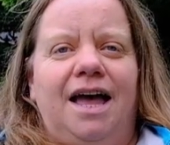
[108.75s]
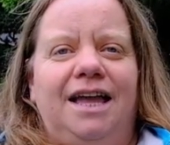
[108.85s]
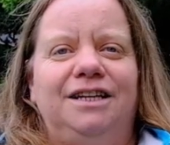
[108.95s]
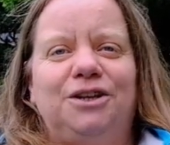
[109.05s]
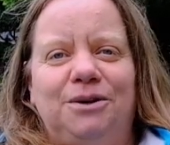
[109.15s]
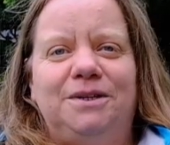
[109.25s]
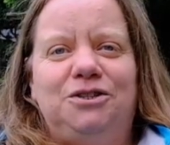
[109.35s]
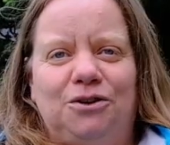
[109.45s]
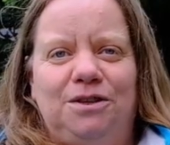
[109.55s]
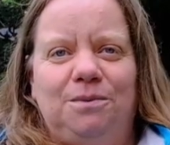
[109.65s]
He's going to
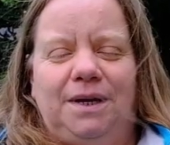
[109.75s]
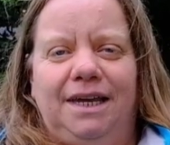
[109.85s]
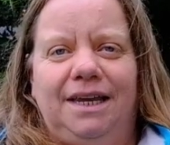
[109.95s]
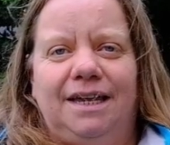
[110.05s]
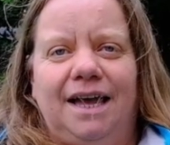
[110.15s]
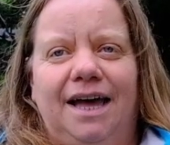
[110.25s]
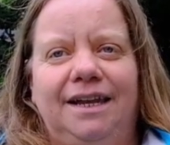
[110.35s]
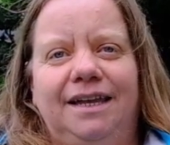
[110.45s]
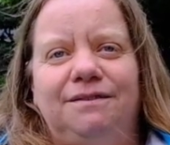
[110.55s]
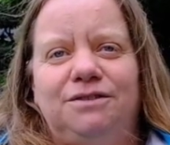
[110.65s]
enjoy the week and
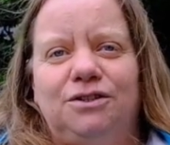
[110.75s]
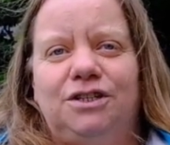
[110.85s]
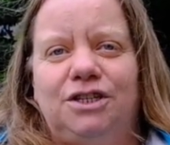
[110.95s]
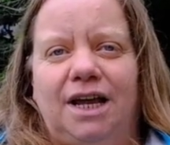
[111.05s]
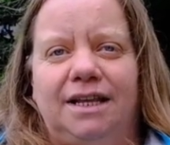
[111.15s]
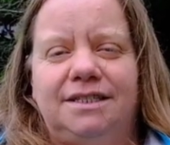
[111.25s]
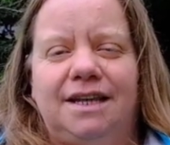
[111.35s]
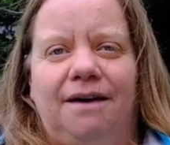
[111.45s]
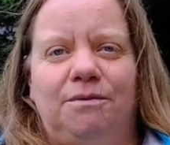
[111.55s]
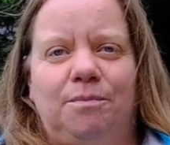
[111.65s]
it gives us a chance to
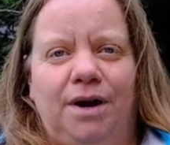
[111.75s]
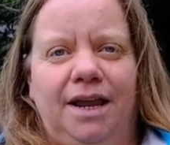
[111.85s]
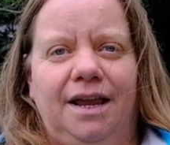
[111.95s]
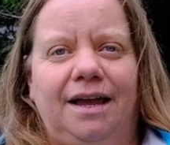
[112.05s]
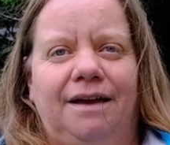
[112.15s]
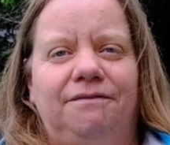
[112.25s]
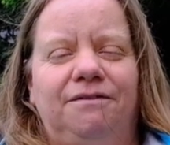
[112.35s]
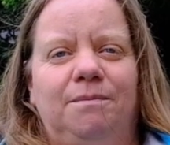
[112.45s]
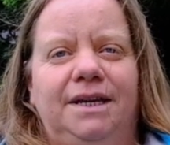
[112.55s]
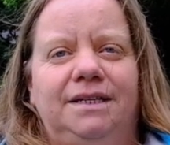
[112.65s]
have a break and
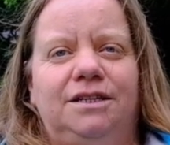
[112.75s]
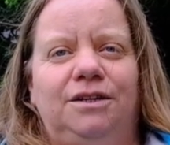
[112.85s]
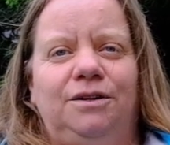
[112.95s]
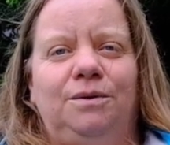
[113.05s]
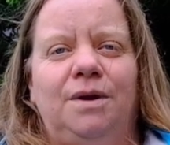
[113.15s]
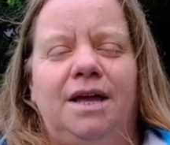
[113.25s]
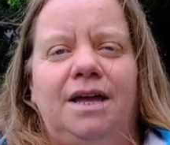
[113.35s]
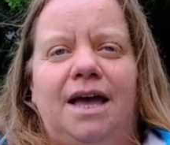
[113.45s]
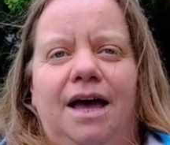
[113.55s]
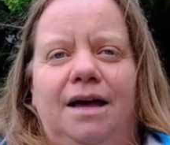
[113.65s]
for me to
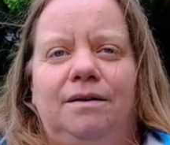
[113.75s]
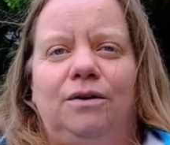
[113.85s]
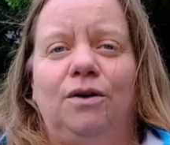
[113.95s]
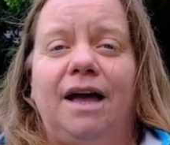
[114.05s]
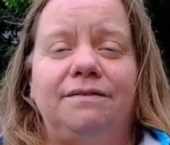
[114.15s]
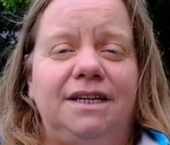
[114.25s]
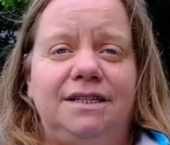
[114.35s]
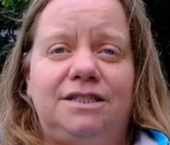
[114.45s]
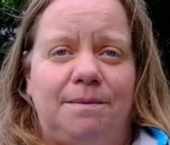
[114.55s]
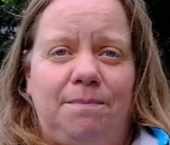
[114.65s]
look after
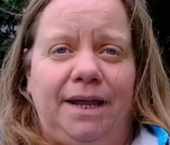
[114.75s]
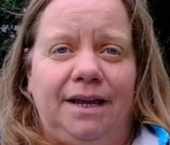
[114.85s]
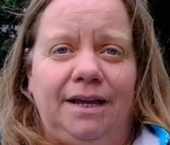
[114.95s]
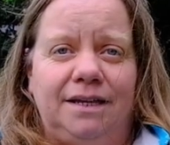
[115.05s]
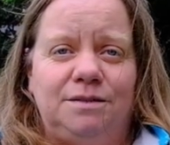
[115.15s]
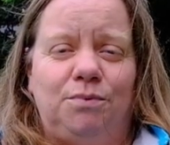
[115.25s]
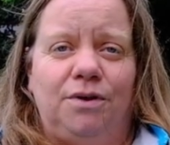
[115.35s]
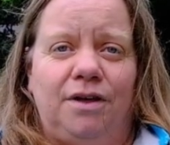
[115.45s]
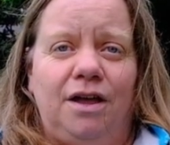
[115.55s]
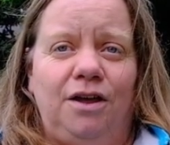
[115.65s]
his sibling, his
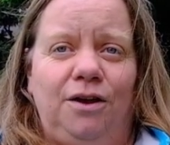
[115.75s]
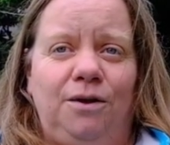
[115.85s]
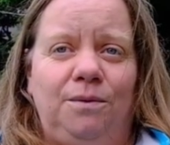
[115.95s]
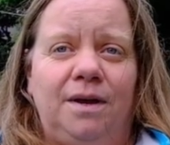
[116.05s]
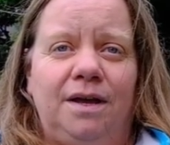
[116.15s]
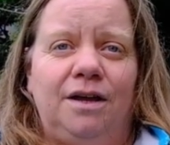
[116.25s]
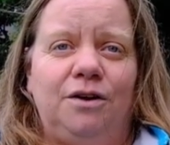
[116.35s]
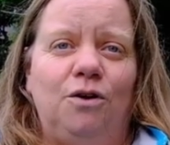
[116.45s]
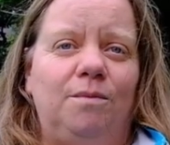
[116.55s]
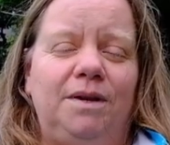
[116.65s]
brother, who
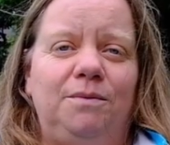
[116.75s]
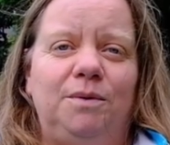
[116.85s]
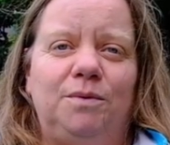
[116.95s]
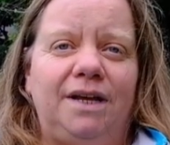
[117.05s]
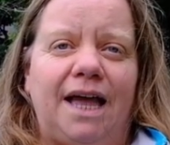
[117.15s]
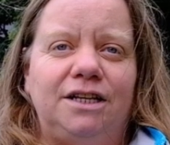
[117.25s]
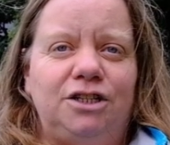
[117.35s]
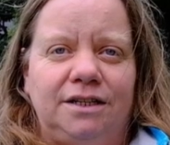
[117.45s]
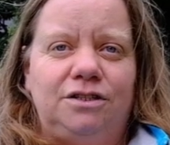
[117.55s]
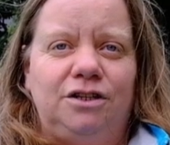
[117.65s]
normally we wouldn't get a
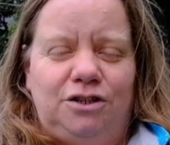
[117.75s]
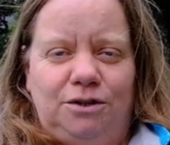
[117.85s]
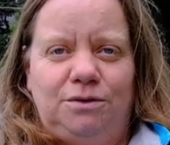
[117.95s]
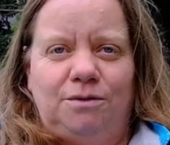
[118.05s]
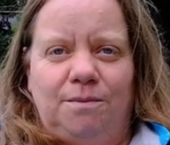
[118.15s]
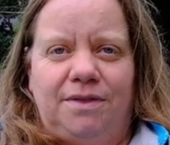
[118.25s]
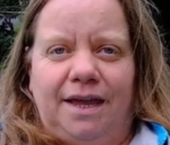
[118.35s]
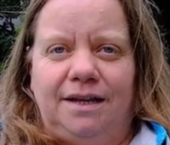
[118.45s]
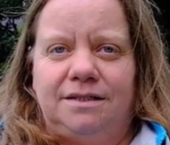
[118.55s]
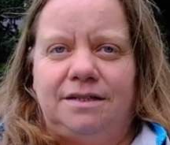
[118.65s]
chance to do some
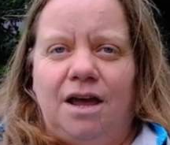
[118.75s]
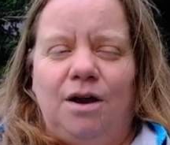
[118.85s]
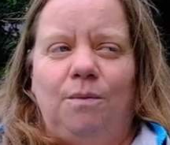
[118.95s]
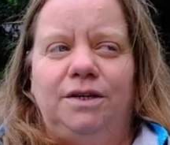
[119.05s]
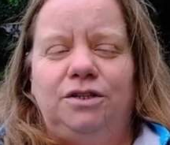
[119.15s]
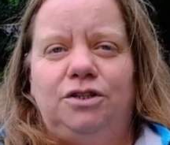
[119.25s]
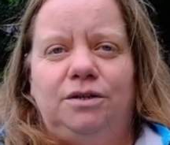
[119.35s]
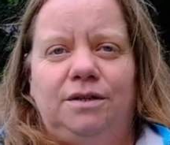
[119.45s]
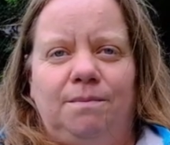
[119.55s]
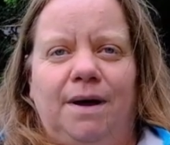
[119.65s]
things when
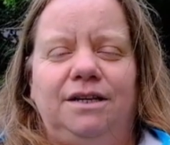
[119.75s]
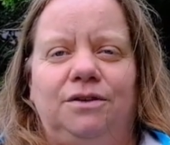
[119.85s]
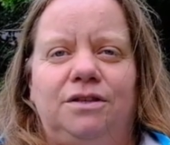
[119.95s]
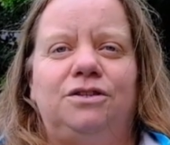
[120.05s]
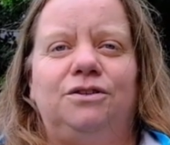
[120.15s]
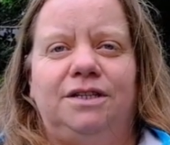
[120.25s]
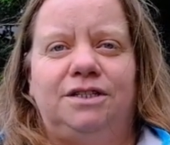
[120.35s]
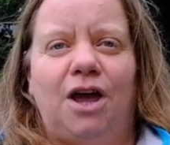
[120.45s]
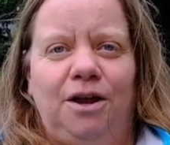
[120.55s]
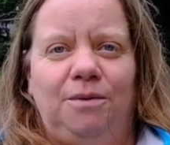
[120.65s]
my other son is
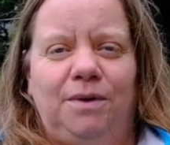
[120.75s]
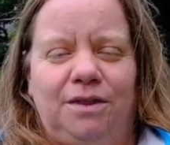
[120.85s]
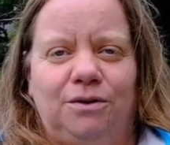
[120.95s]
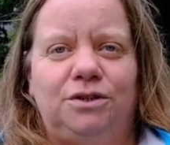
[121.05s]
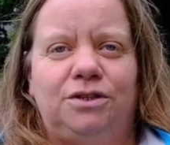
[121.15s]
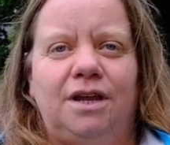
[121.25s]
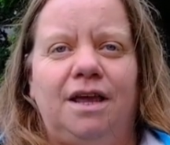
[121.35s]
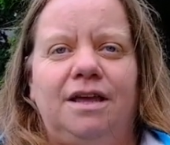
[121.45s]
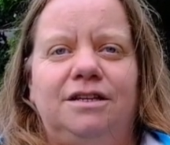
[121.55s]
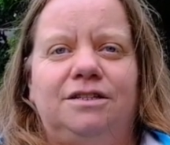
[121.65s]
home with us.
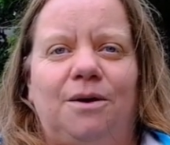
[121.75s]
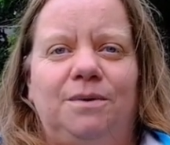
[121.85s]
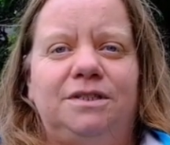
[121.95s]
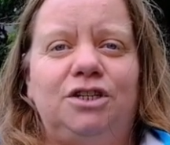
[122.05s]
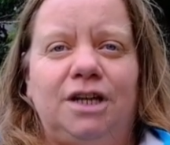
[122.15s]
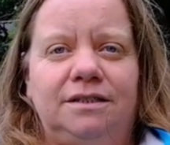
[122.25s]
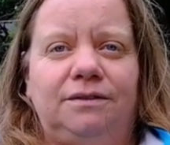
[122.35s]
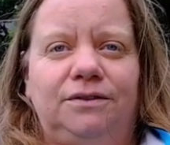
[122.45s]
So it's a chance for